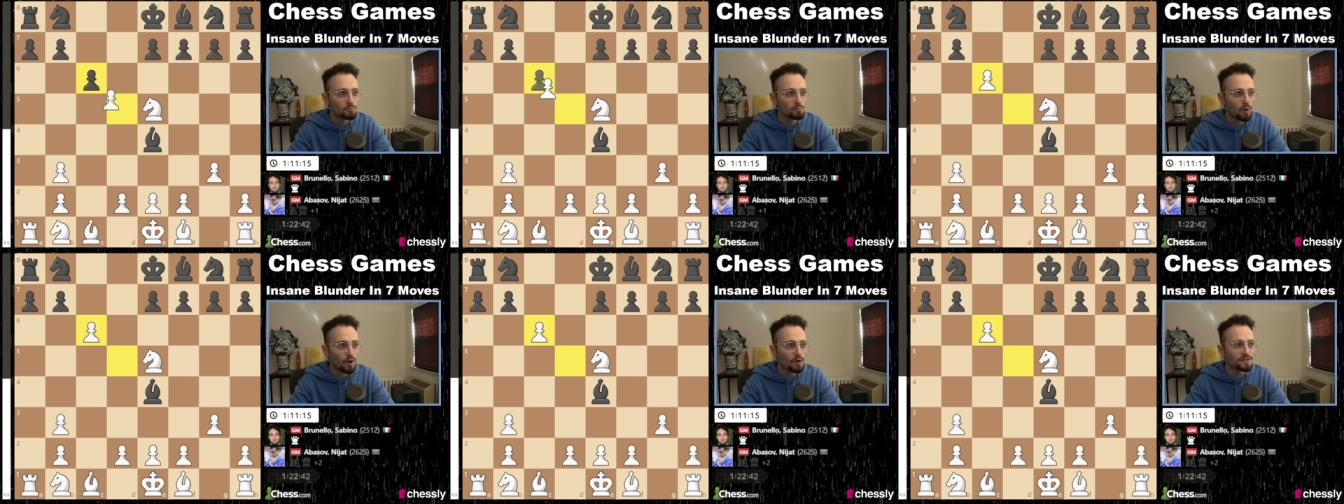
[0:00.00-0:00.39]

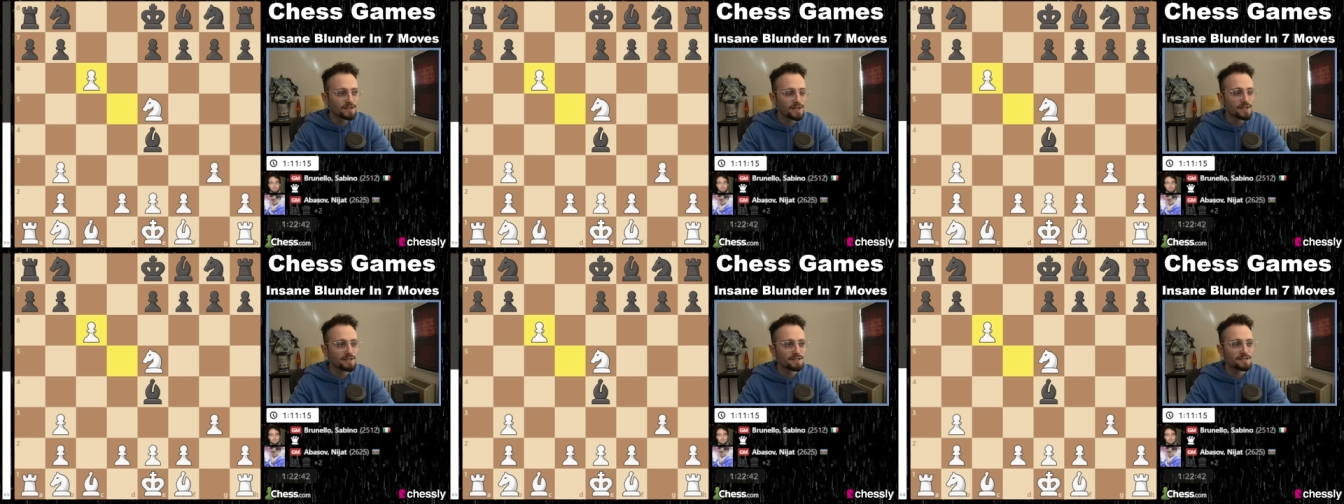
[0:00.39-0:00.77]
pawn
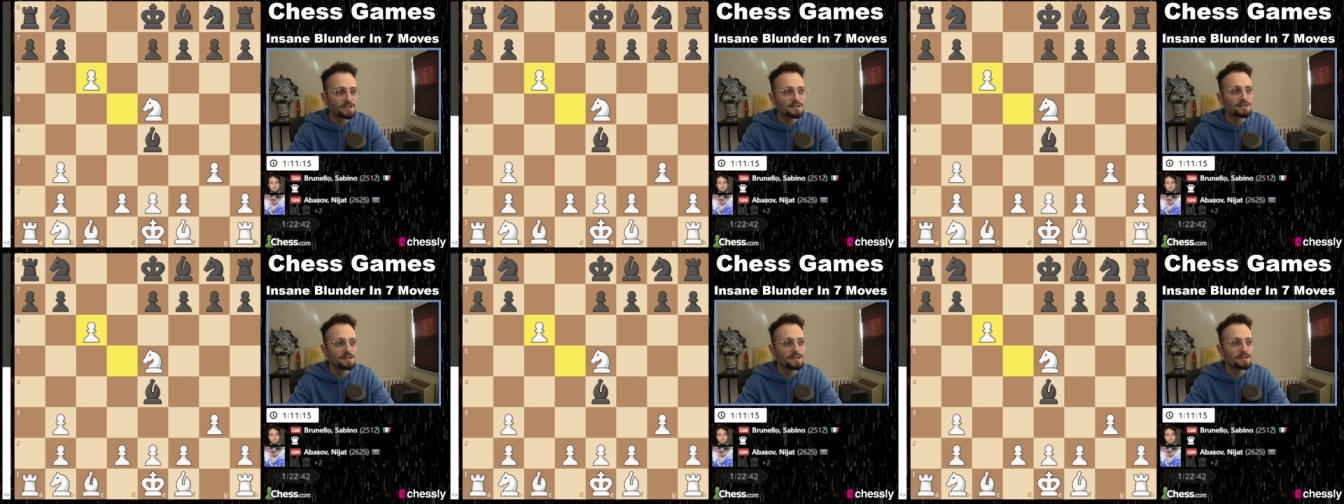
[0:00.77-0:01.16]
takes
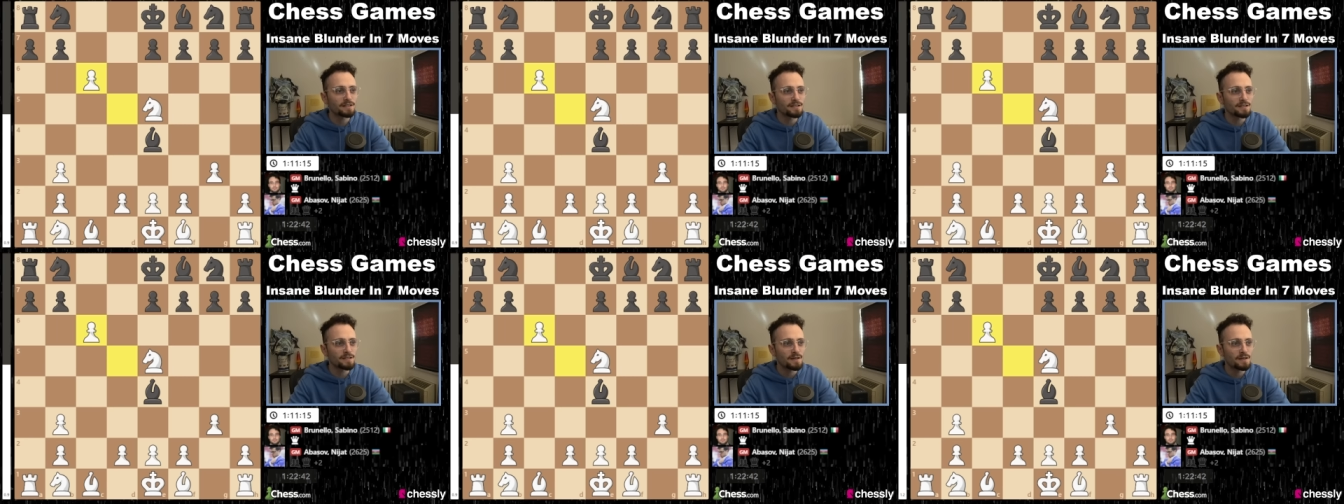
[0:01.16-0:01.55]

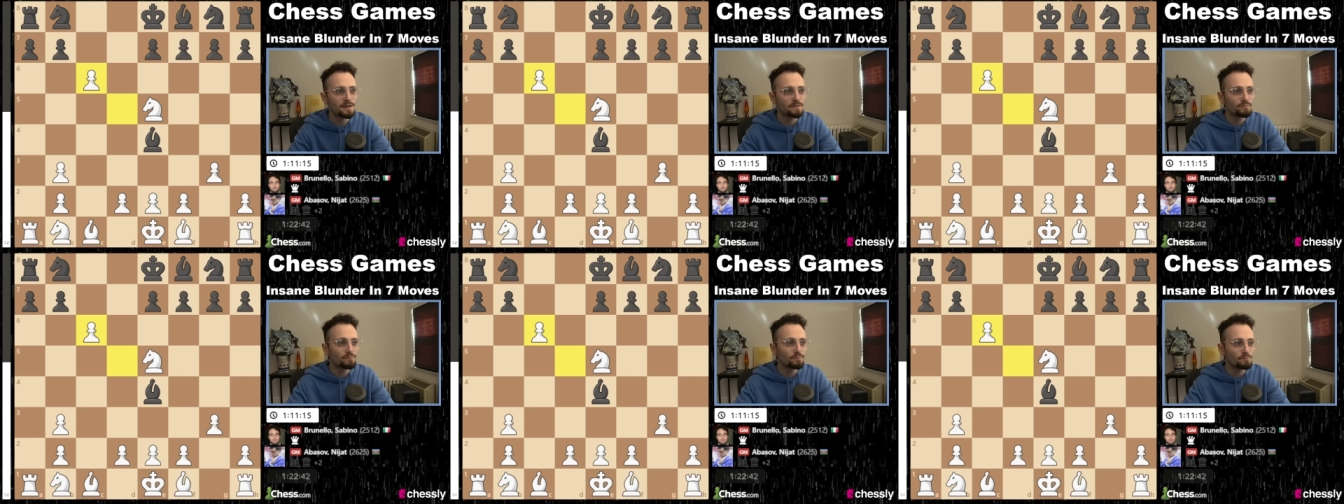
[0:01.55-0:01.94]
c6,
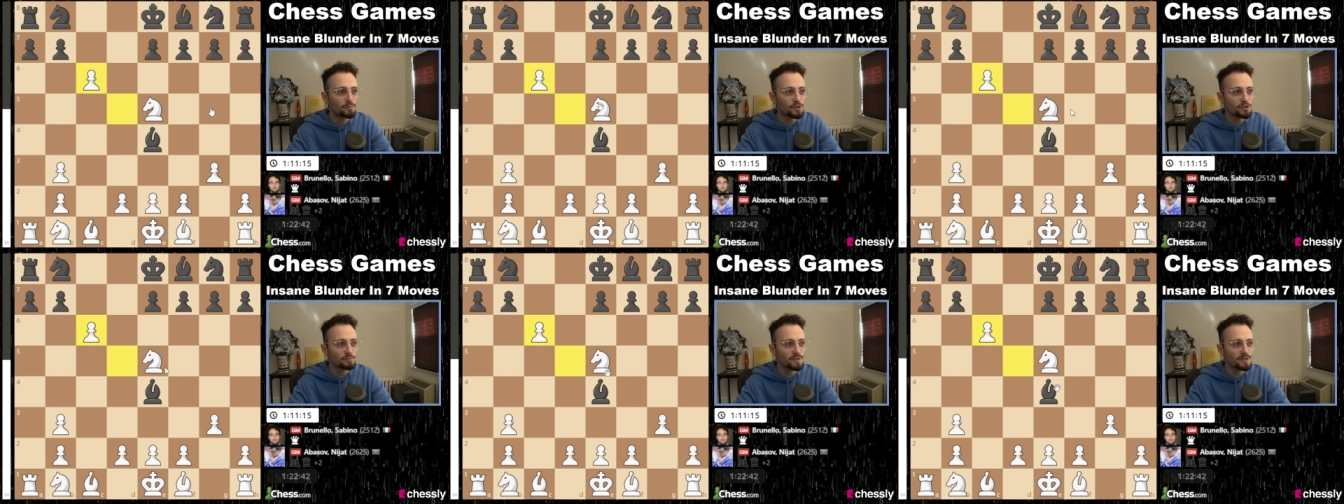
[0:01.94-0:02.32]

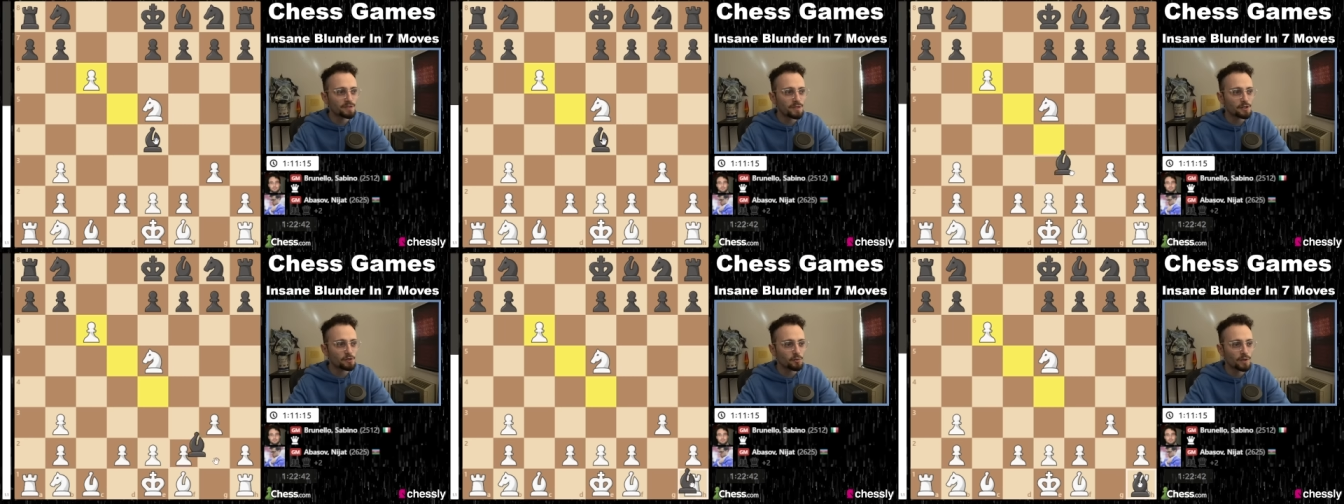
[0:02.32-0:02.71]
bishop takes
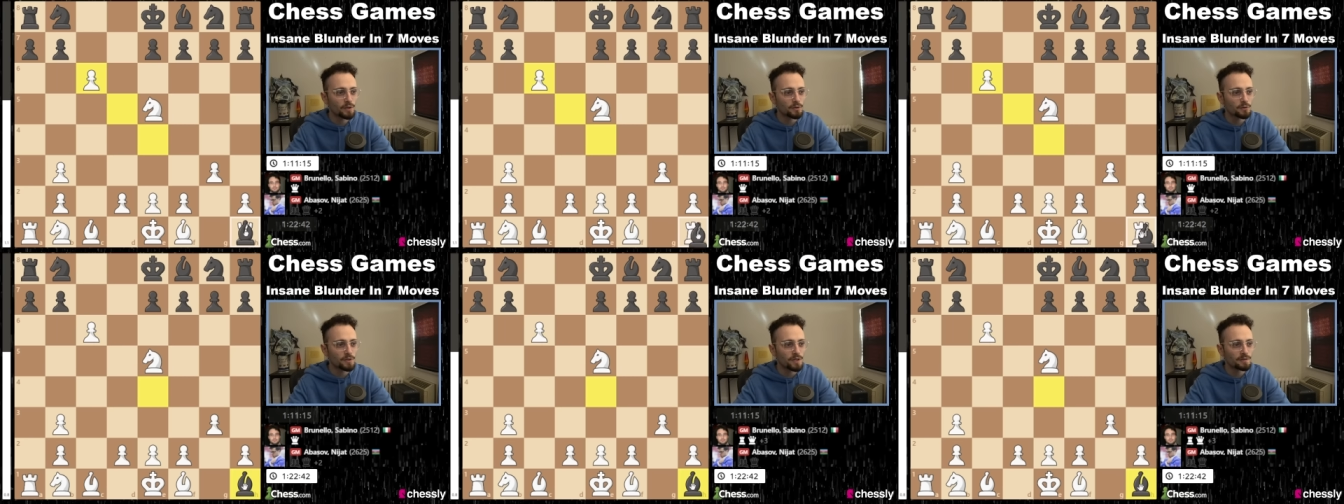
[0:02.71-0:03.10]
h1
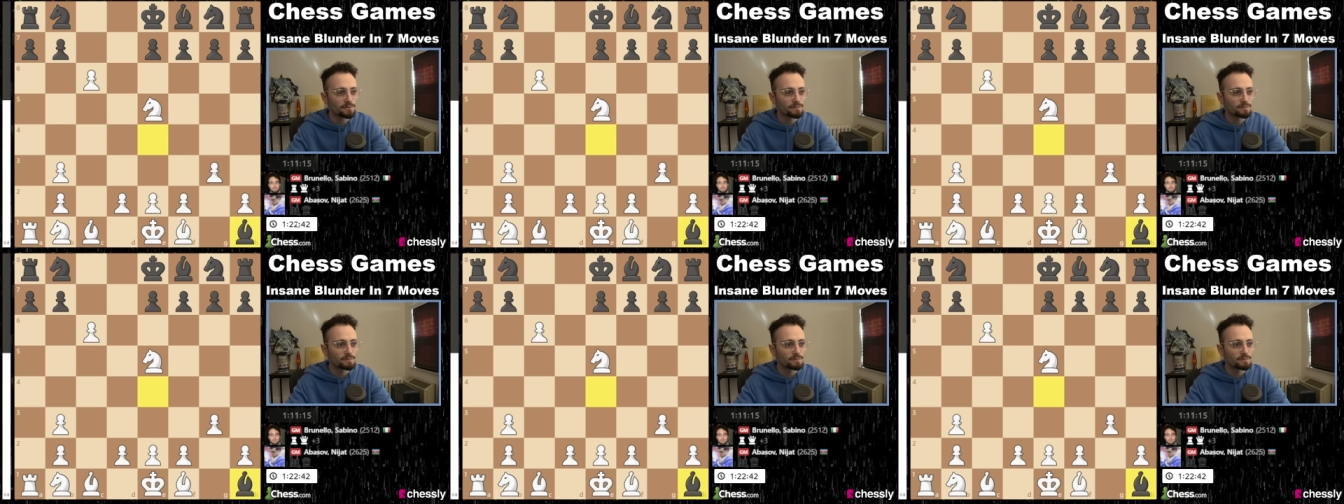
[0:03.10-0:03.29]
losing?